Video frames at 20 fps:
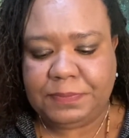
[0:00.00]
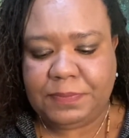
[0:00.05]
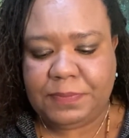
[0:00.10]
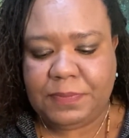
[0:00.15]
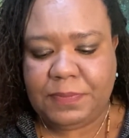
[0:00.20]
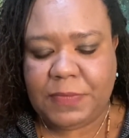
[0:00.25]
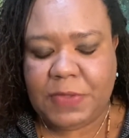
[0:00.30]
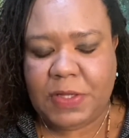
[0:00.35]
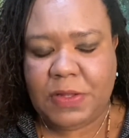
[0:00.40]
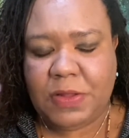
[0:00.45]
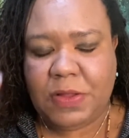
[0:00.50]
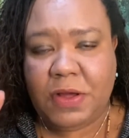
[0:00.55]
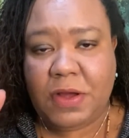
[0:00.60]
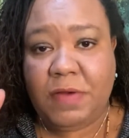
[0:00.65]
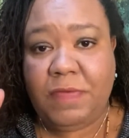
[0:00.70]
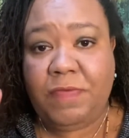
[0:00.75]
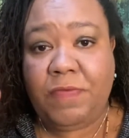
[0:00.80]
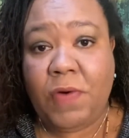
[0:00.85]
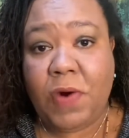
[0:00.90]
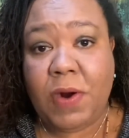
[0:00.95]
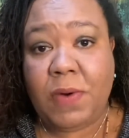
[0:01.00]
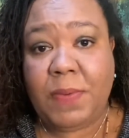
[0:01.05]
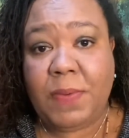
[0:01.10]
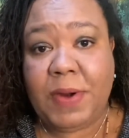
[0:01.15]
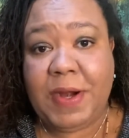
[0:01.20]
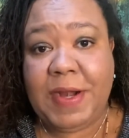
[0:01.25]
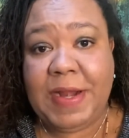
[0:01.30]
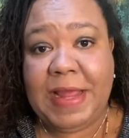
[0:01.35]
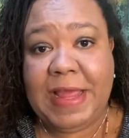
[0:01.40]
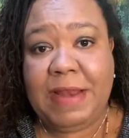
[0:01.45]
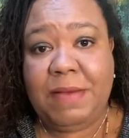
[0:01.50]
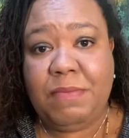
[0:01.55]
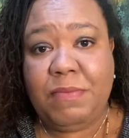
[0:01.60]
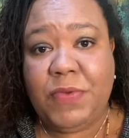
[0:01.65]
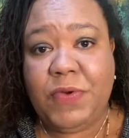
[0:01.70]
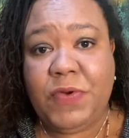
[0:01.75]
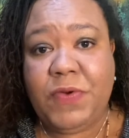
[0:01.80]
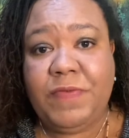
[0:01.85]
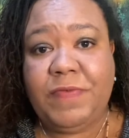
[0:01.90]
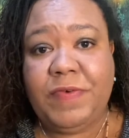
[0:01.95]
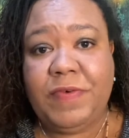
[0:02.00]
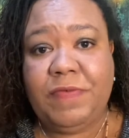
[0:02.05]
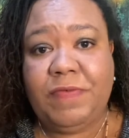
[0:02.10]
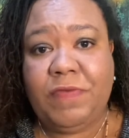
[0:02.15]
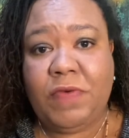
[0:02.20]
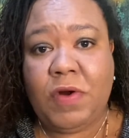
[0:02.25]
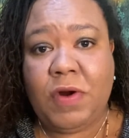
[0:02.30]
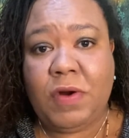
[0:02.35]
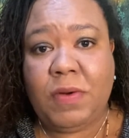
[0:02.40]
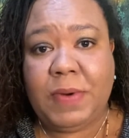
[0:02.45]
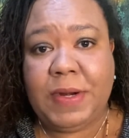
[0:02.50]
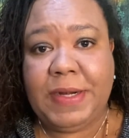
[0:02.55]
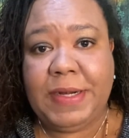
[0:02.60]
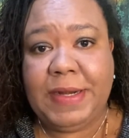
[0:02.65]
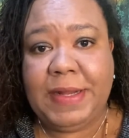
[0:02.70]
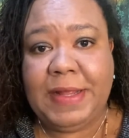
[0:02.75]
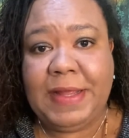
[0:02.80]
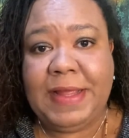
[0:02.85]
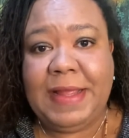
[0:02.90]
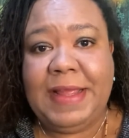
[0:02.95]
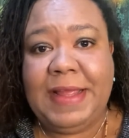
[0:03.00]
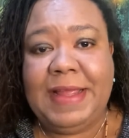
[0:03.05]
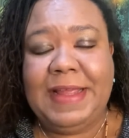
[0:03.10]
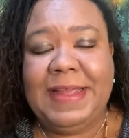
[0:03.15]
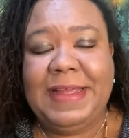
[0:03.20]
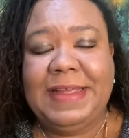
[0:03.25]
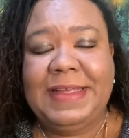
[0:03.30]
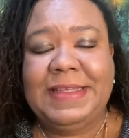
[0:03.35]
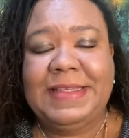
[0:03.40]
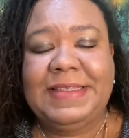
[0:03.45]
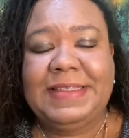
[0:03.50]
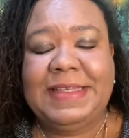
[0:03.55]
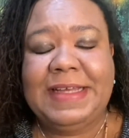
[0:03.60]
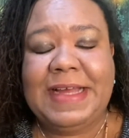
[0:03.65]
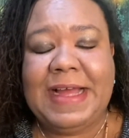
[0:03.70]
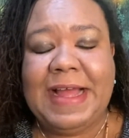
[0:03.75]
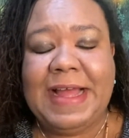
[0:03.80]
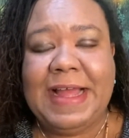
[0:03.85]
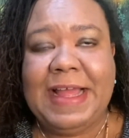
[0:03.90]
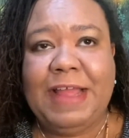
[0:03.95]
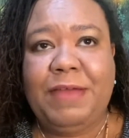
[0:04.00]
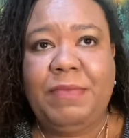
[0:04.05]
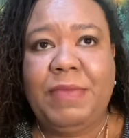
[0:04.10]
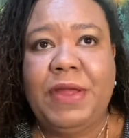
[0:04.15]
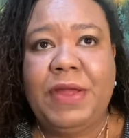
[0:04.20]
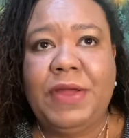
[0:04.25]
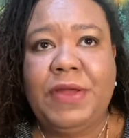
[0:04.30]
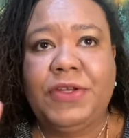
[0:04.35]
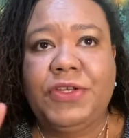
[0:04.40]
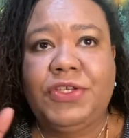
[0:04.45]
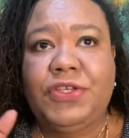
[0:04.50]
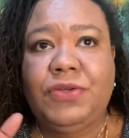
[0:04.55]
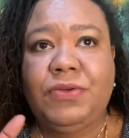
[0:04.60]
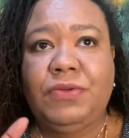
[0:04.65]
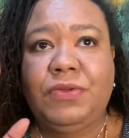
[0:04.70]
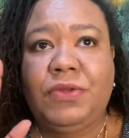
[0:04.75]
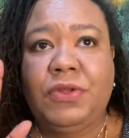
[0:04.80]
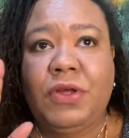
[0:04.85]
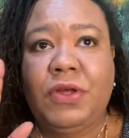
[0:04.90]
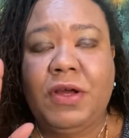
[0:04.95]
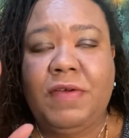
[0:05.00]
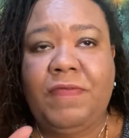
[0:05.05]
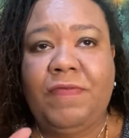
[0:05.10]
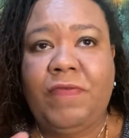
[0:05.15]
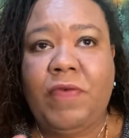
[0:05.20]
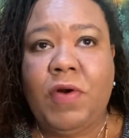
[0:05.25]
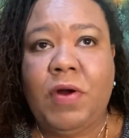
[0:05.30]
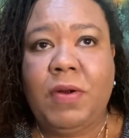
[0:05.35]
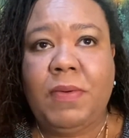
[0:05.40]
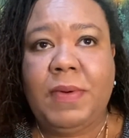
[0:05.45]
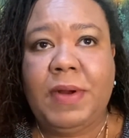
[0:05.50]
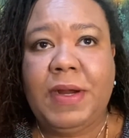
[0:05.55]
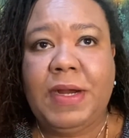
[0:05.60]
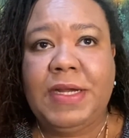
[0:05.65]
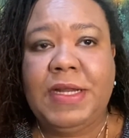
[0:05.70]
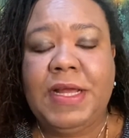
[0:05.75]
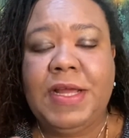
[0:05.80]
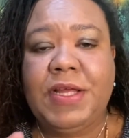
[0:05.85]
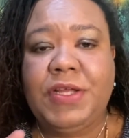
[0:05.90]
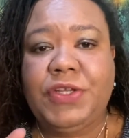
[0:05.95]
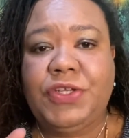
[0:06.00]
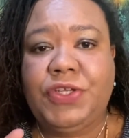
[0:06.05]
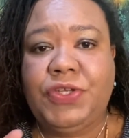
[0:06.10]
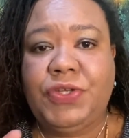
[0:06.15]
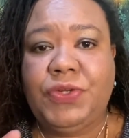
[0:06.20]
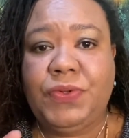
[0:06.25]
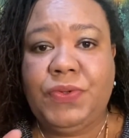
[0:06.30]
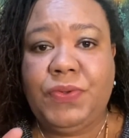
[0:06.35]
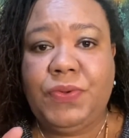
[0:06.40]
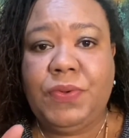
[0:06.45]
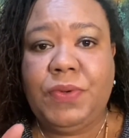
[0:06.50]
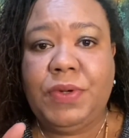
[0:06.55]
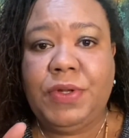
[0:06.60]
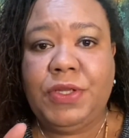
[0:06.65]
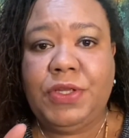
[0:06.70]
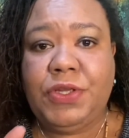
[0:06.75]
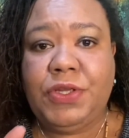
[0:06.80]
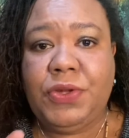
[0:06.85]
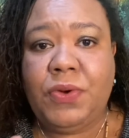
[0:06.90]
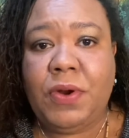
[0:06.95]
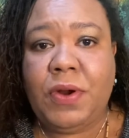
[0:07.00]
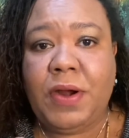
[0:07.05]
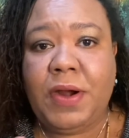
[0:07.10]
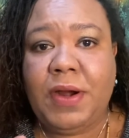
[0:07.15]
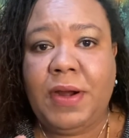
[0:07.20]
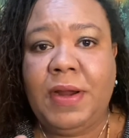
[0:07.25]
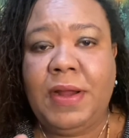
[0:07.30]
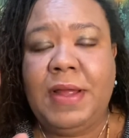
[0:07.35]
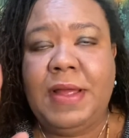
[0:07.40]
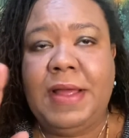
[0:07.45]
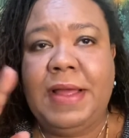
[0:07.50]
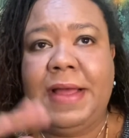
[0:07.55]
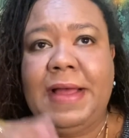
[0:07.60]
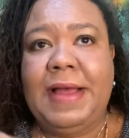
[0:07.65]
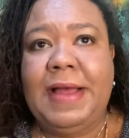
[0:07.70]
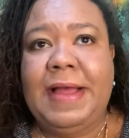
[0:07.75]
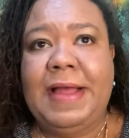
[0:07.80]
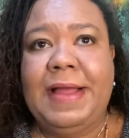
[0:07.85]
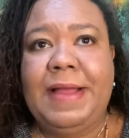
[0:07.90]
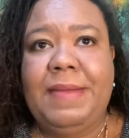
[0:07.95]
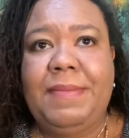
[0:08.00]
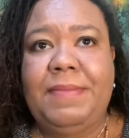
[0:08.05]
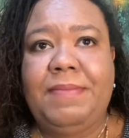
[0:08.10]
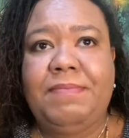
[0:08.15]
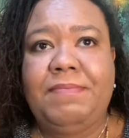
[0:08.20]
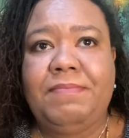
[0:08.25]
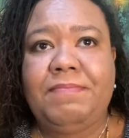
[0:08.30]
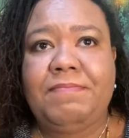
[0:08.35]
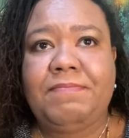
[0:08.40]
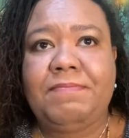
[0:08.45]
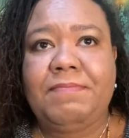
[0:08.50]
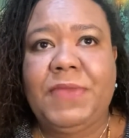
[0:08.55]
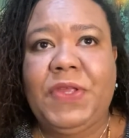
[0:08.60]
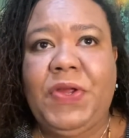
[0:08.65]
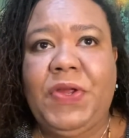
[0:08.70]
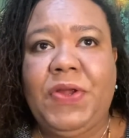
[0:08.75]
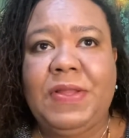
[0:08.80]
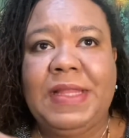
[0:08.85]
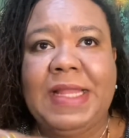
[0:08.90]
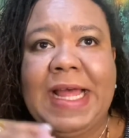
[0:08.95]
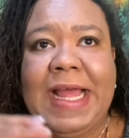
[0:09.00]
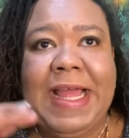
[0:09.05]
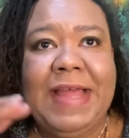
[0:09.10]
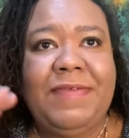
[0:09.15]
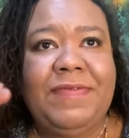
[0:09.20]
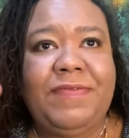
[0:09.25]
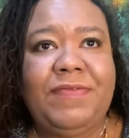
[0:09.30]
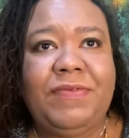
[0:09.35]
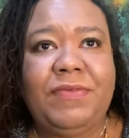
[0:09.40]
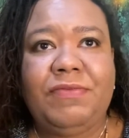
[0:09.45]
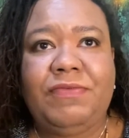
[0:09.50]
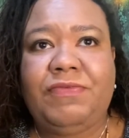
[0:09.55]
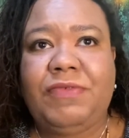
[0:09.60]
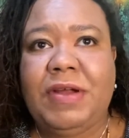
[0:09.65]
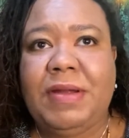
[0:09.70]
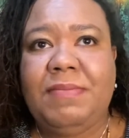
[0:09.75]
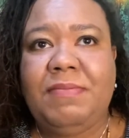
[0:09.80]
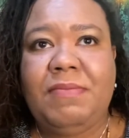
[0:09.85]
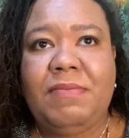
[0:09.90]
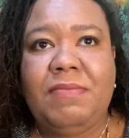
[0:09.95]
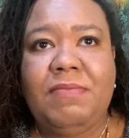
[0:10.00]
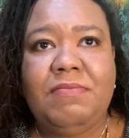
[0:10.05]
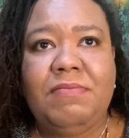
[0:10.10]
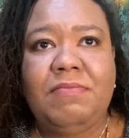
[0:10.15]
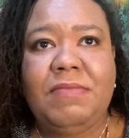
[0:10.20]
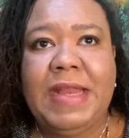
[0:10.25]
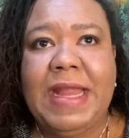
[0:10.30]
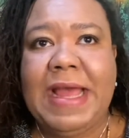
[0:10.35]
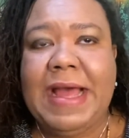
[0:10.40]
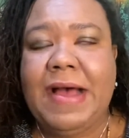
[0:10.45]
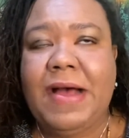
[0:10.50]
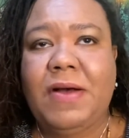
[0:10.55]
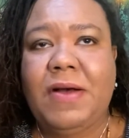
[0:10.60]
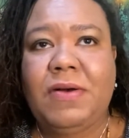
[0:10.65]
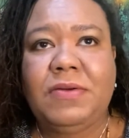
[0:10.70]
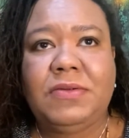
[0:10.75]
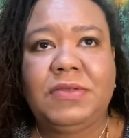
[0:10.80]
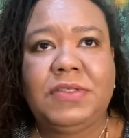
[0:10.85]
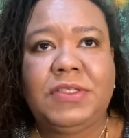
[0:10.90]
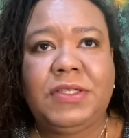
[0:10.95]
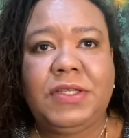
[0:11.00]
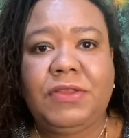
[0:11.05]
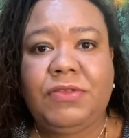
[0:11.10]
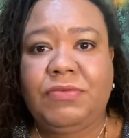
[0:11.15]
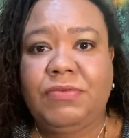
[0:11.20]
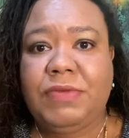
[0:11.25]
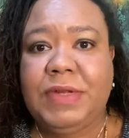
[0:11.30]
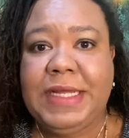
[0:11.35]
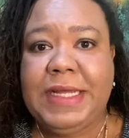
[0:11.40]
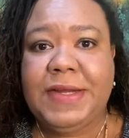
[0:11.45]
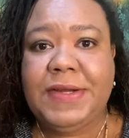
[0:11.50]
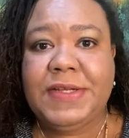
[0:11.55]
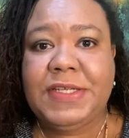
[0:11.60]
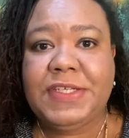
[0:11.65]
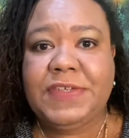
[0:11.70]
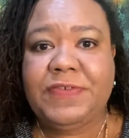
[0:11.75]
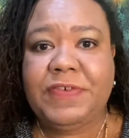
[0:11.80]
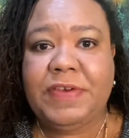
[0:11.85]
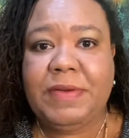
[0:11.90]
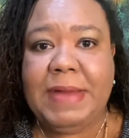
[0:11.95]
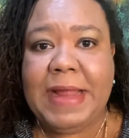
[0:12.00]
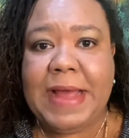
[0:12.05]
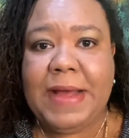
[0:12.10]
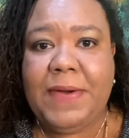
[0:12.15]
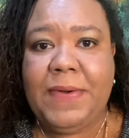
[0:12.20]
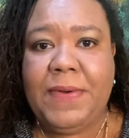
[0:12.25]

Look forward and move forward. It is time to look forward to your life from now to 3 years from now.